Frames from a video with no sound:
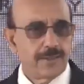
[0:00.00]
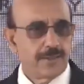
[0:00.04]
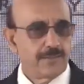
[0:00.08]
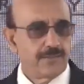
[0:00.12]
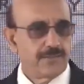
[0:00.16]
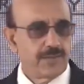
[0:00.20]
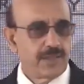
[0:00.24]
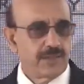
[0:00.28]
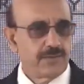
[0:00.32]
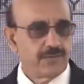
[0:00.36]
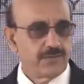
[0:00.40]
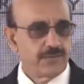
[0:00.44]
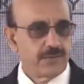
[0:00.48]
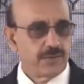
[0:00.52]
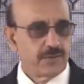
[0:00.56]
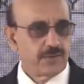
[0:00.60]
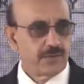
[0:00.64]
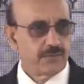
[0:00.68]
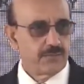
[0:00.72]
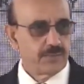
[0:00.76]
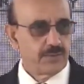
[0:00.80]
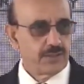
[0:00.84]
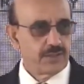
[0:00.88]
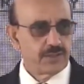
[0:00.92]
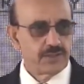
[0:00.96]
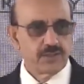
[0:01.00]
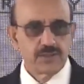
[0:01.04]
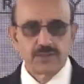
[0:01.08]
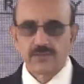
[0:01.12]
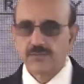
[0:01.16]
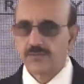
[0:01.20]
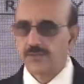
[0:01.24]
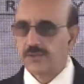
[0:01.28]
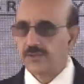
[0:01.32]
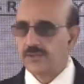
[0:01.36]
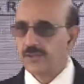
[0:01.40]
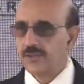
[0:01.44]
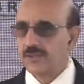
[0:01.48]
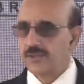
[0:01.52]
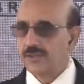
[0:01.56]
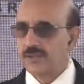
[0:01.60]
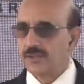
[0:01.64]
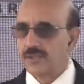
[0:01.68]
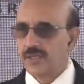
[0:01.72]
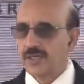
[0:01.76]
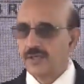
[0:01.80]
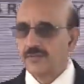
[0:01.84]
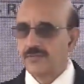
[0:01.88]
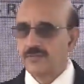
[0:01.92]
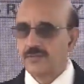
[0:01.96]
many foreign ministry officials
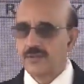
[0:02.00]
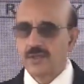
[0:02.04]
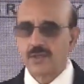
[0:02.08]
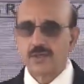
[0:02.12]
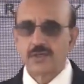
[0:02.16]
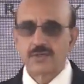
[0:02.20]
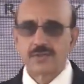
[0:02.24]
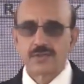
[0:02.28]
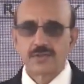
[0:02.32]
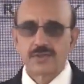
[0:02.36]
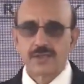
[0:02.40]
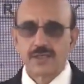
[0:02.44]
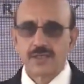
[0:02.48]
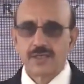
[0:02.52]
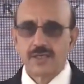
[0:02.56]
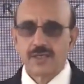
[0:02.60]
have donned